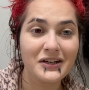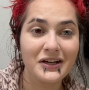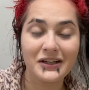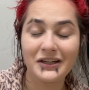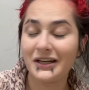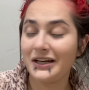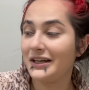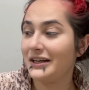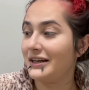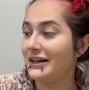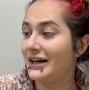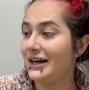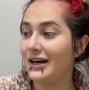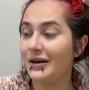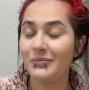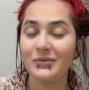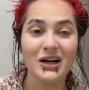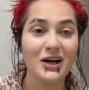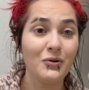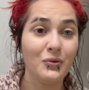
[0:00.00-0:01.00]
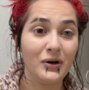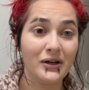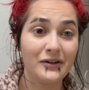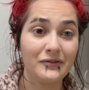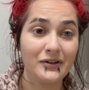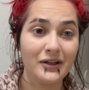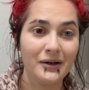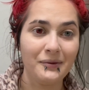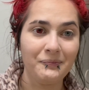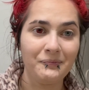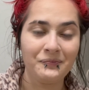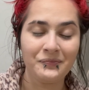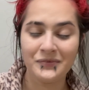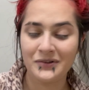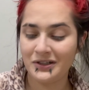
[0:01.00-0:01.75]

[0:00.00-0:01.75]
Again, I'm not one of them.